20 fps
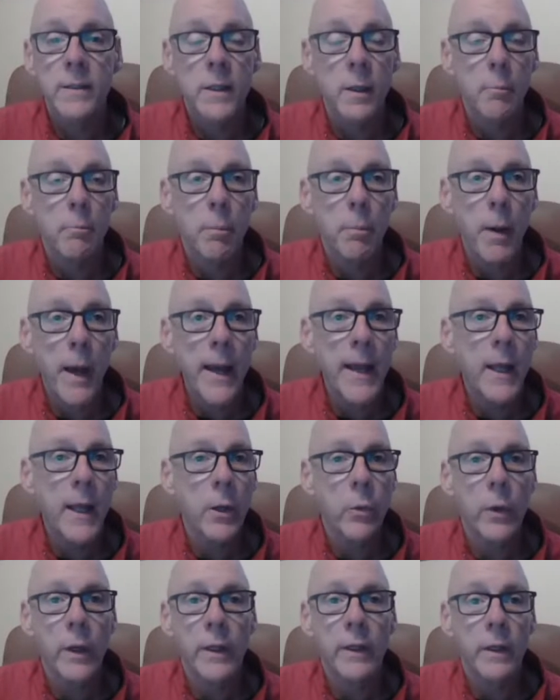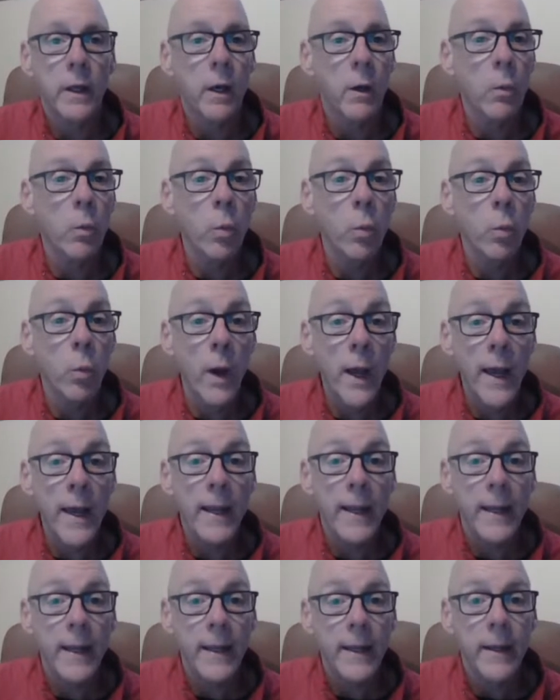Whether it's a banquet,
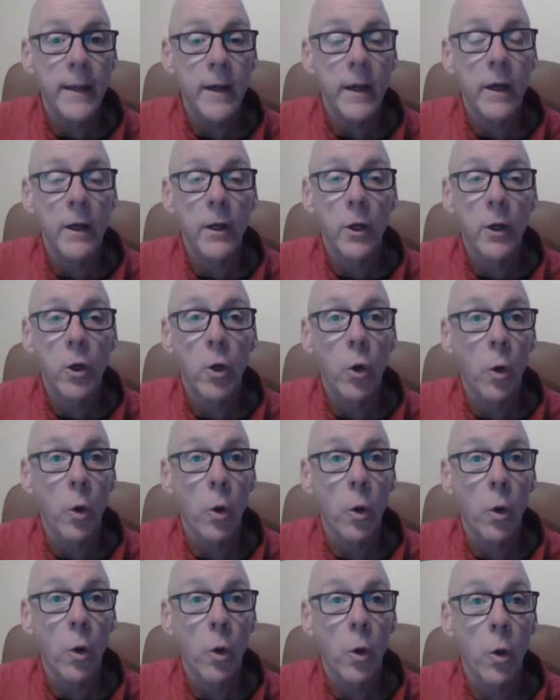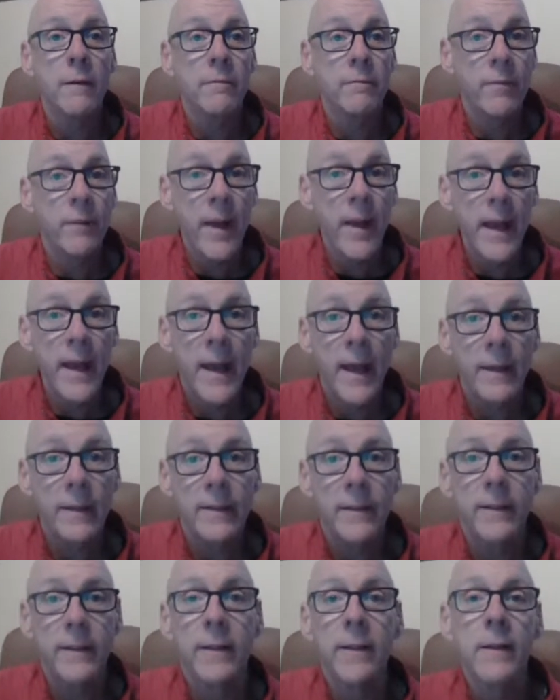a wedding, a corporate
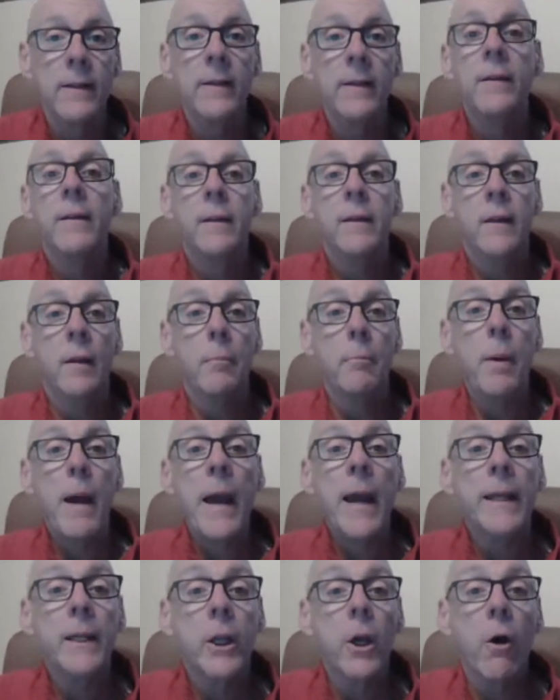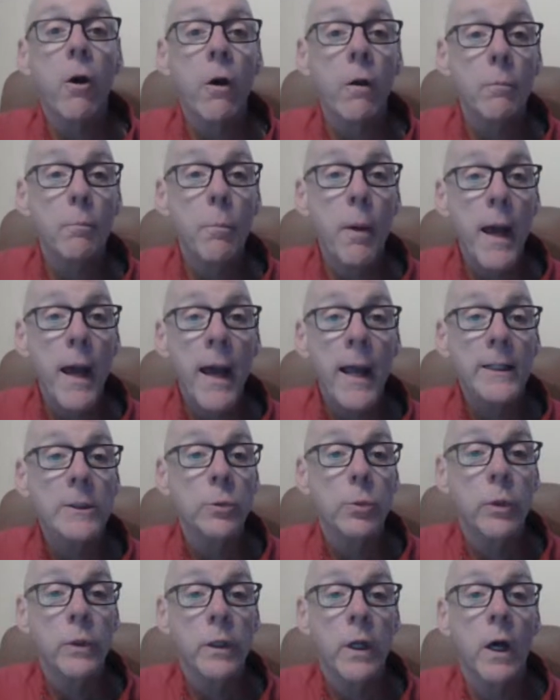event, a backyard
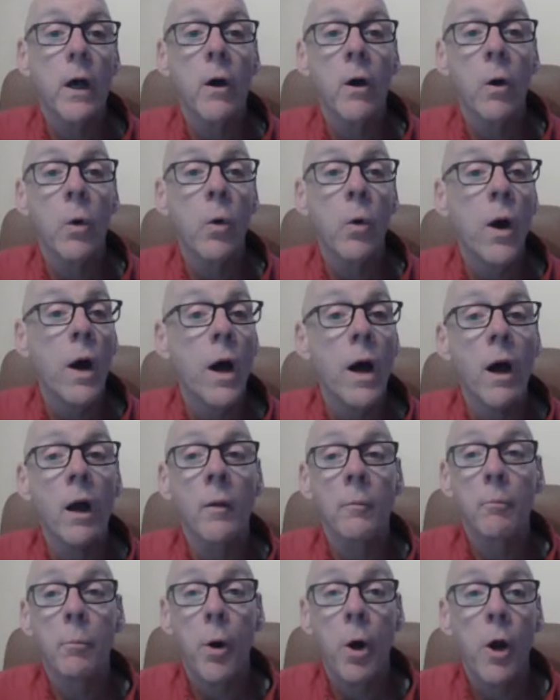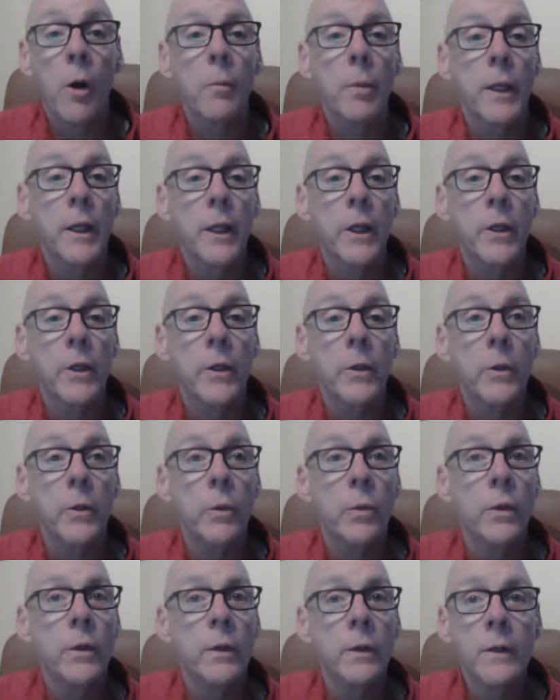bash with the whole hog
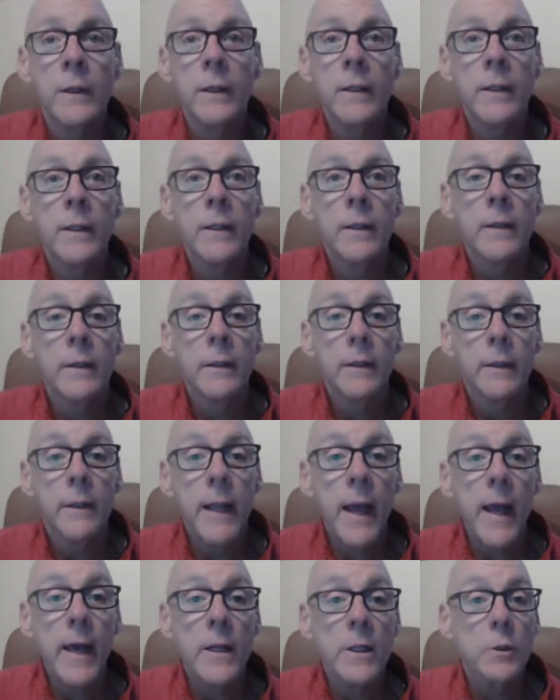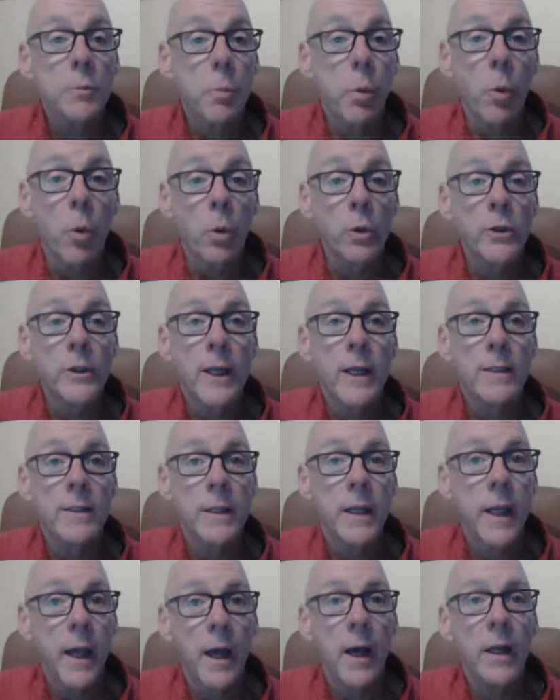barbecue, Nana's Porch has
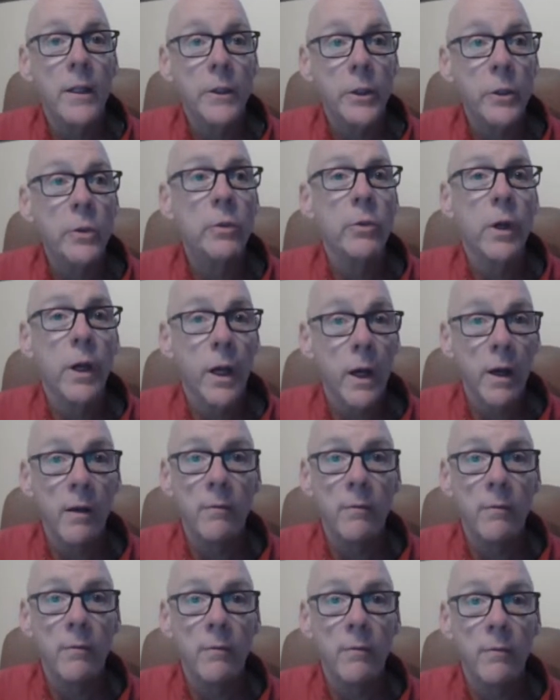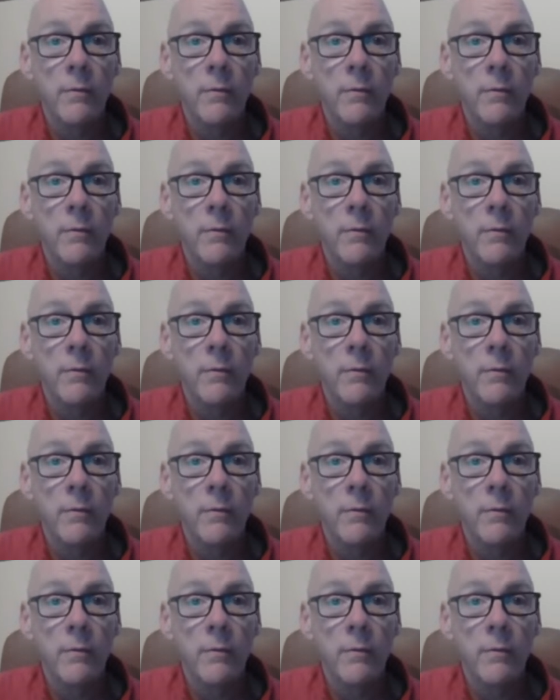got you covered.